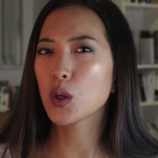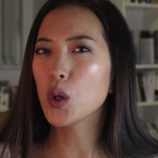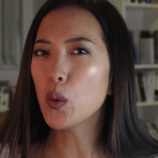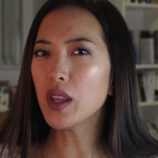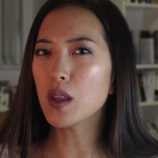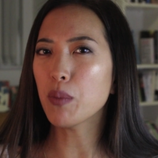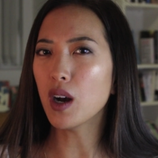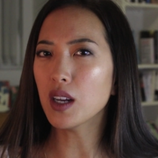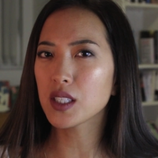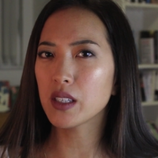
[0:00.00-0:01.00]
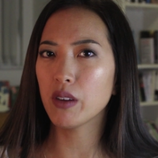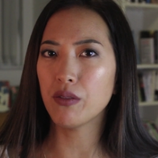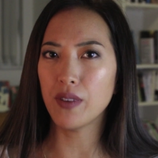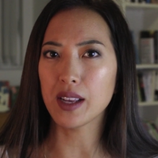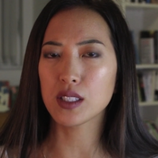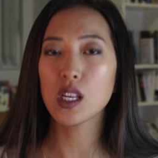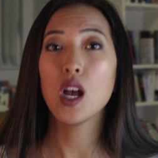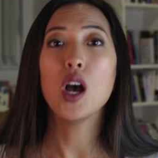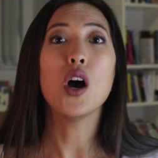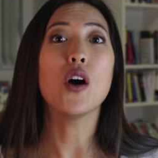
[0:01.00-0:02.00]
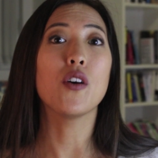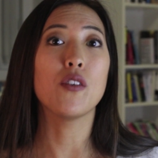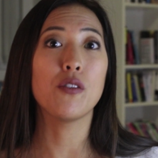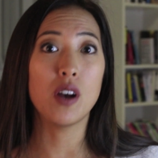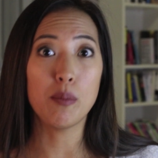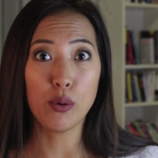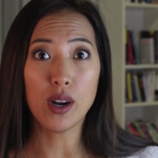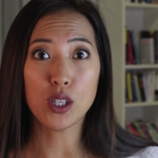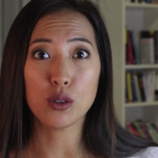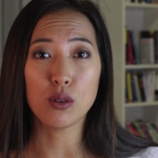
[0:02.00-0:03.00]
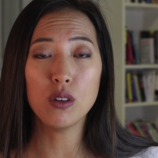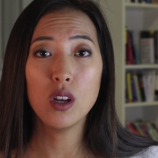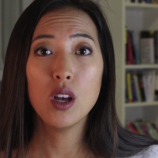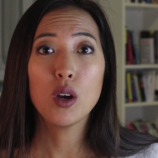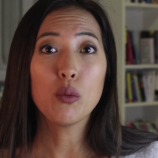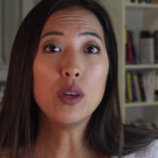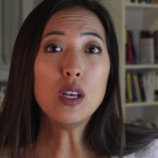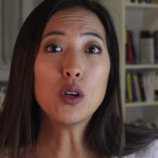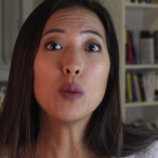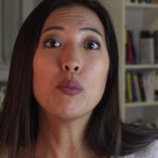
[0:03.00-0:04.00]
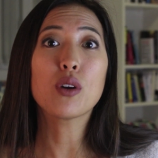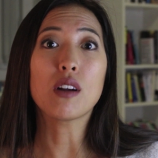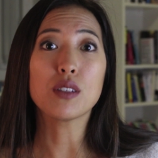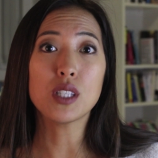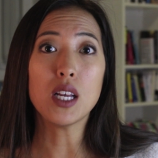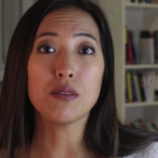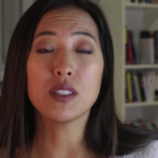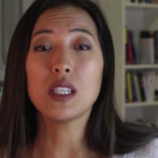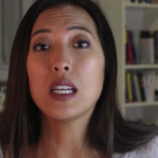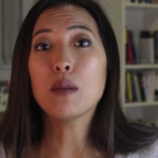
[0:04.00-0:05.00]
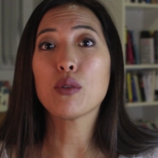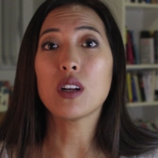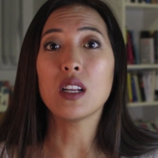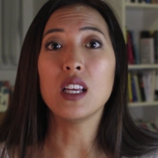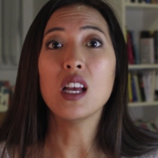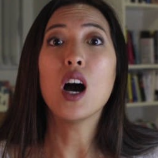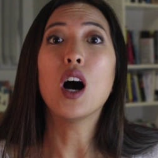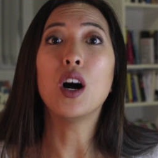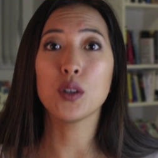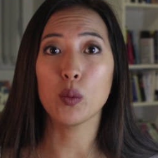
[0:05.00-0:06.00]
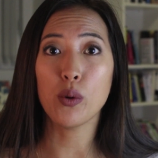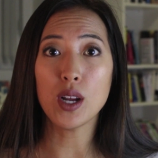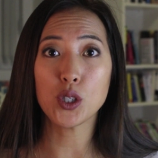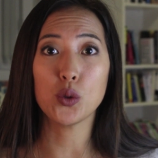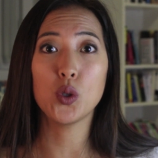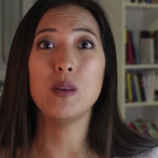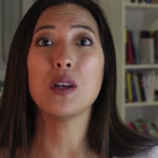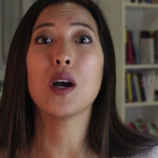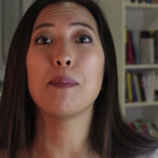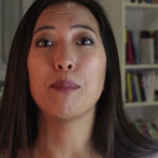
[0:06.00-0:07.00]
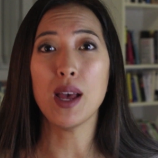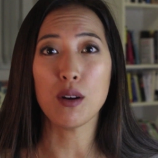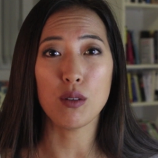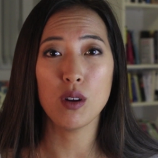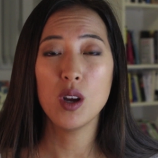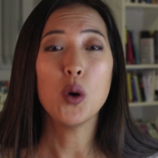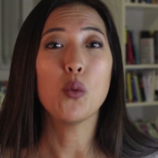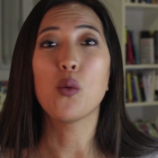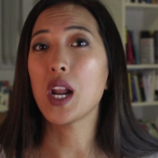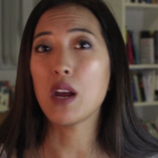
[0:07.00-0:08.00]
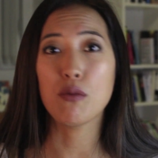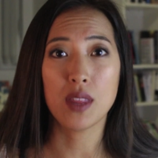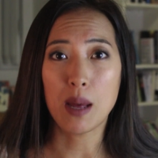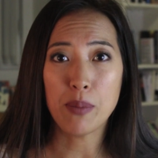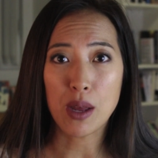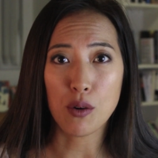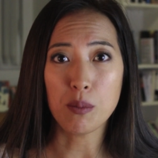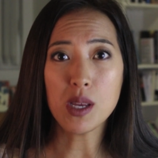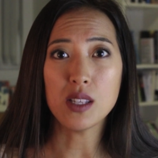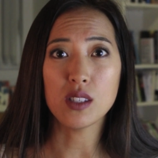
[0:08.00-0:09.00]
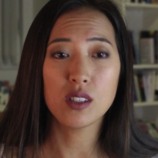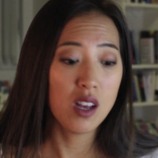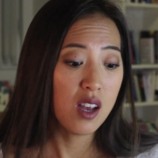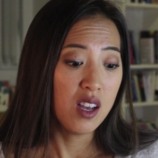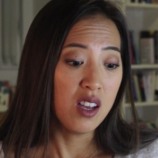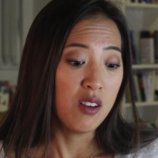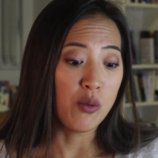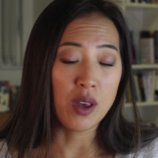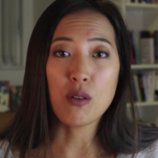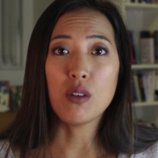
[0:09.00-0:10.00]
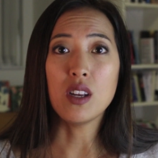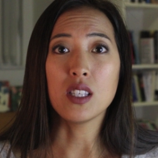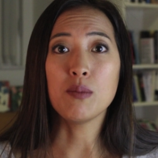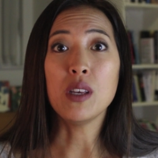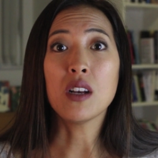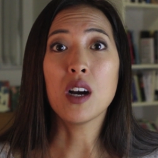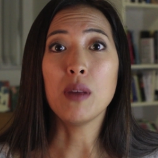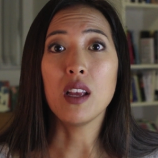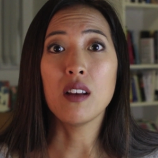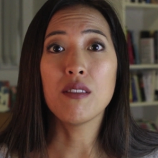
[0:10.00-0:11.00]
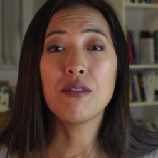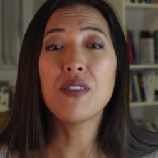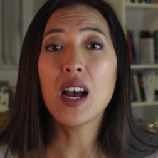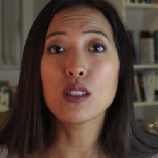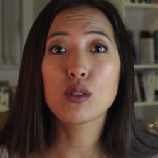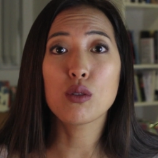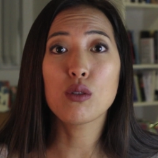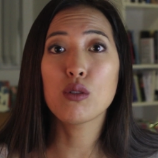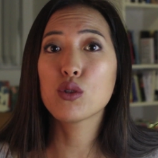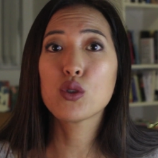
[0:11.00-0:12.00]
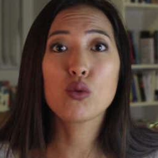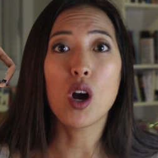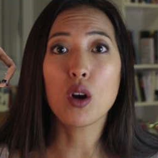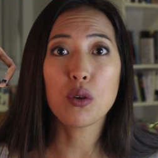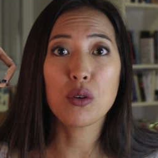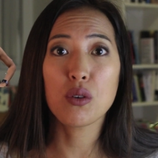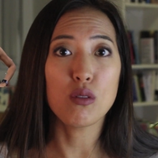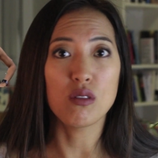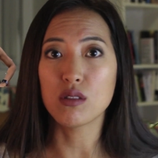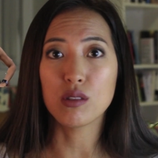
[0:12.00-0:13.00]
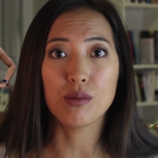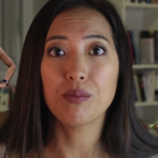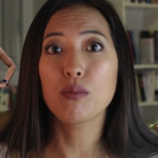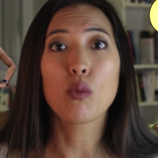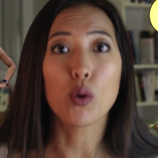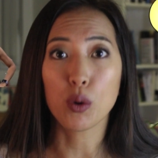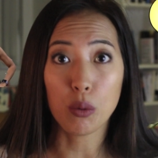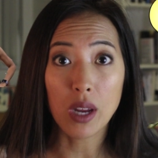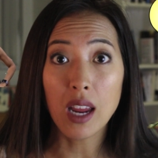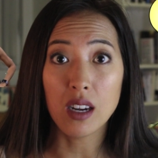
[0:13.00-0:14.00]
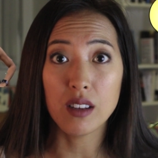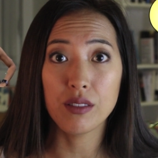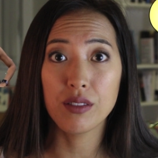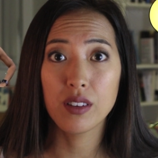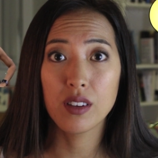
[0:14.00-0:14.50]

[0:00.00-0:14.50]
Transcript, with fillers: So knowing the positive effects of pressure, we could put ourselves deliberately under pressure to become better, whatever that better means, whether it's becoming faster, stronger, or more creative.